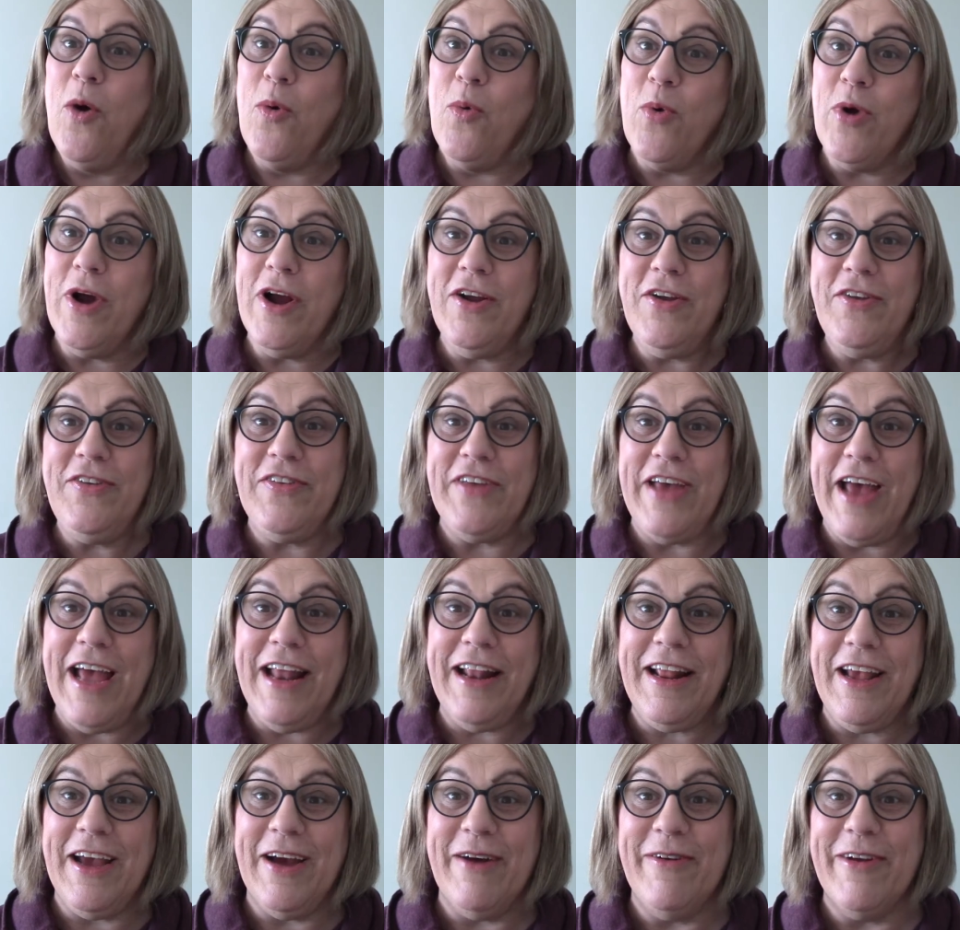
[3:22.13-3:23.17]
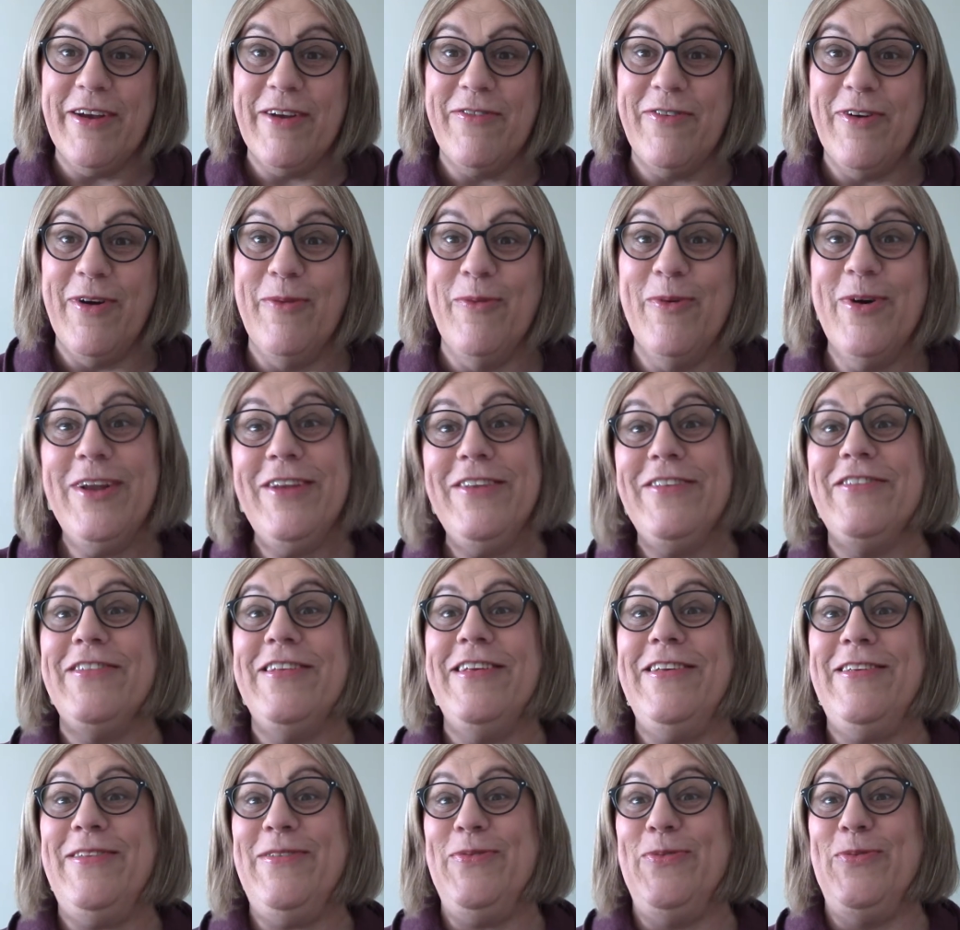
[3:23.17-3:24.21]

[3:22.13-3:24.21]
Where's that coming from? What is this